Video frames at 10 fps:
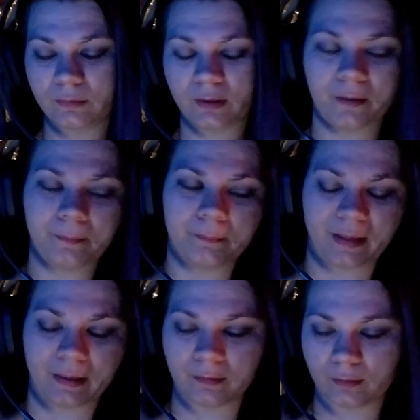"Come,
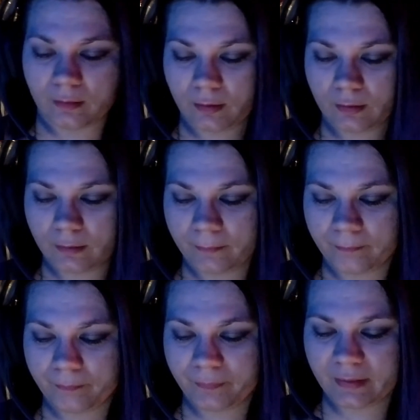Bane."
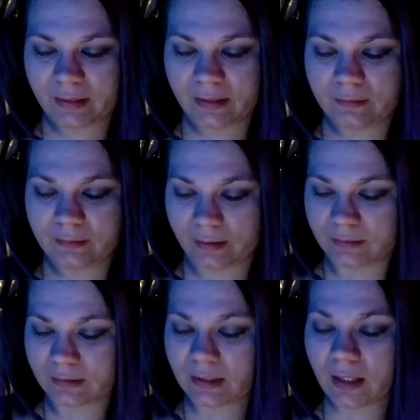
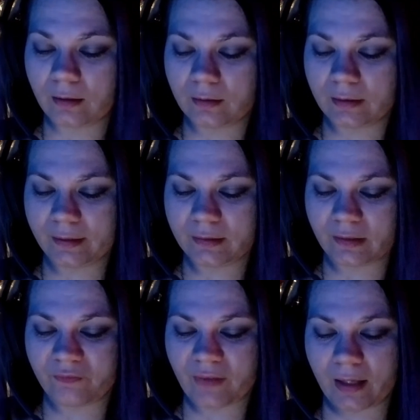His tongue clicked and
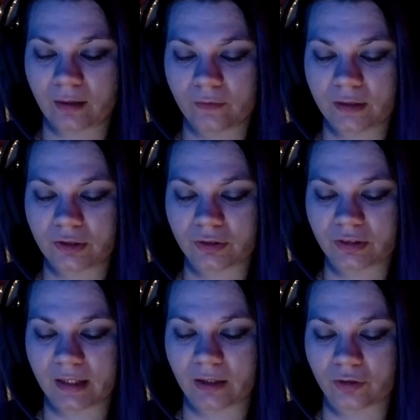the fine creature's
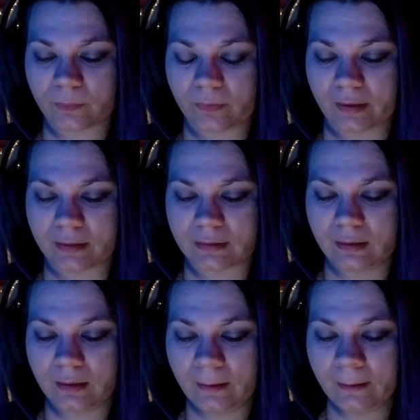ears pricked.
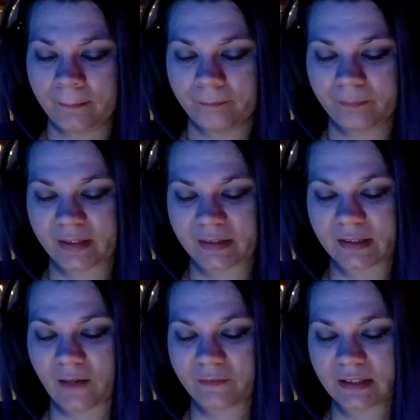The
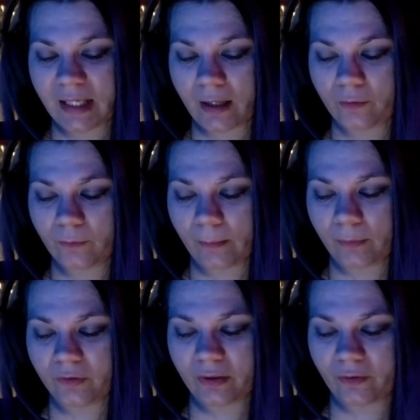soft sound
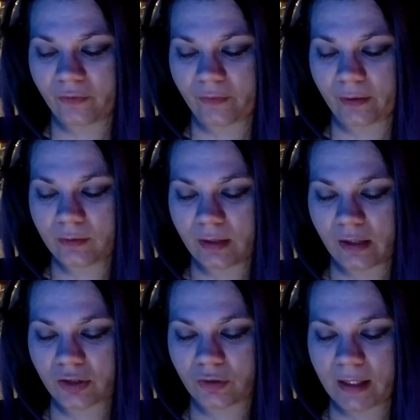rumbled in her throat, and he
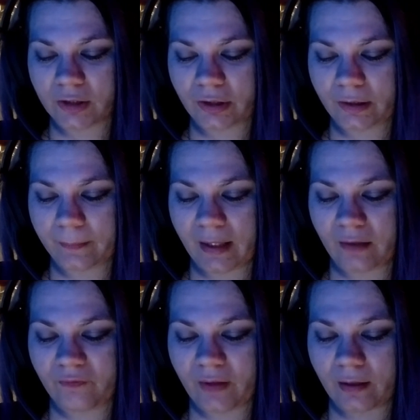scratched her
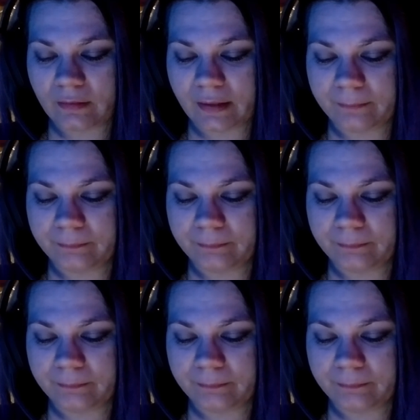mane fondly.